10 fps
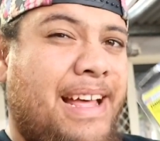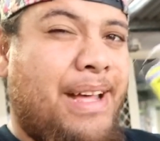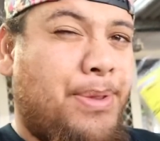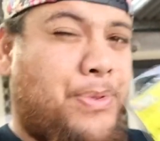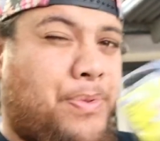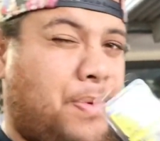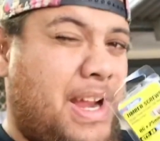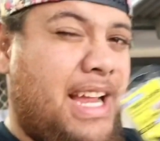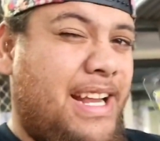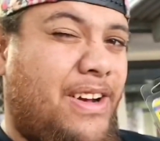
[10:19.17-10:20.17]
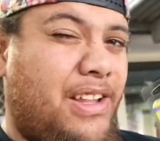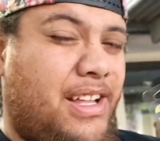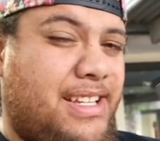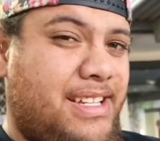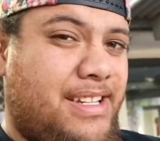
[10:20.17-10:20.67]
A
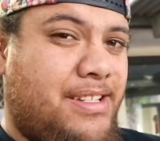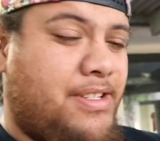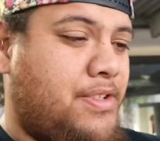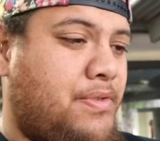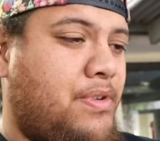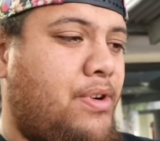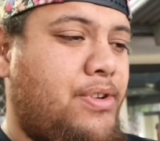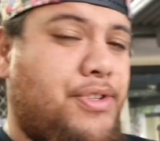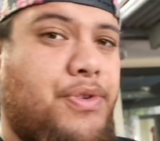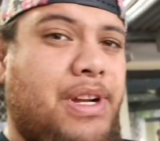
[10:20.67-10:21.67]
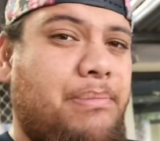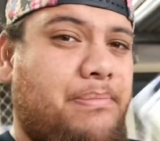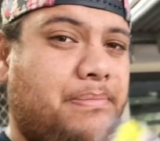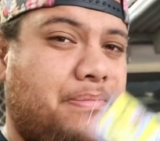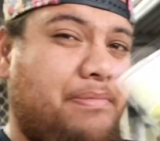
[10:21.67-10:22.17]
$3 screw
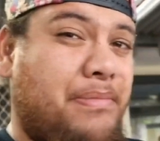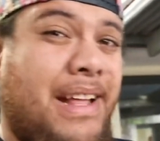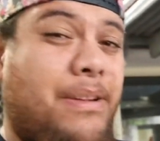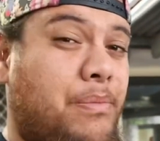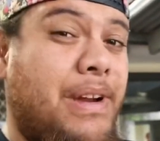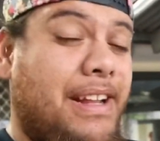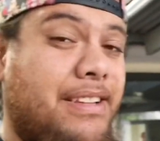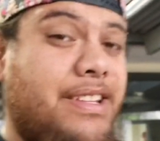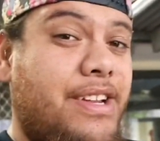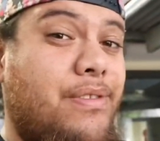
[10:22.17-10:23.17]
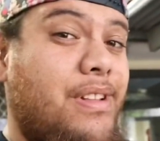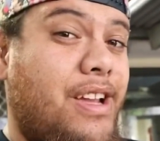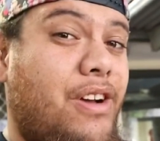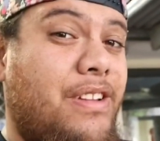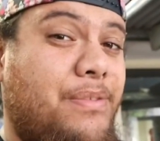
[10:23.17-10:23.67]
trip that we literally
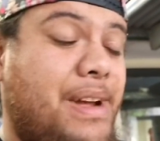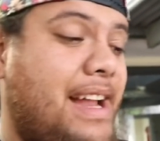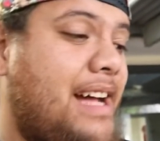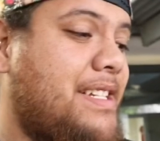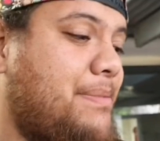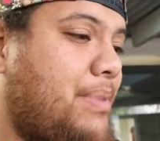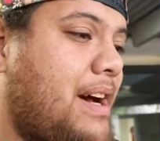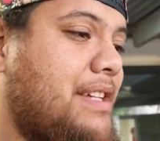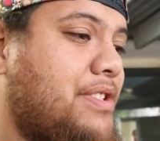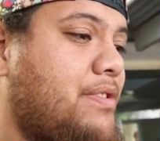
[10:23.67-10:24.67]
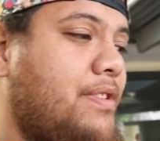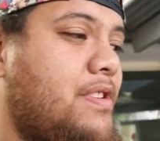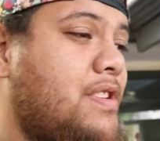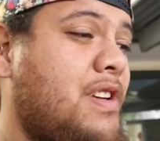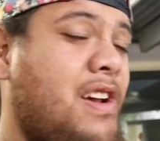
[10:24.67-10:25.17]
only went out to buy screws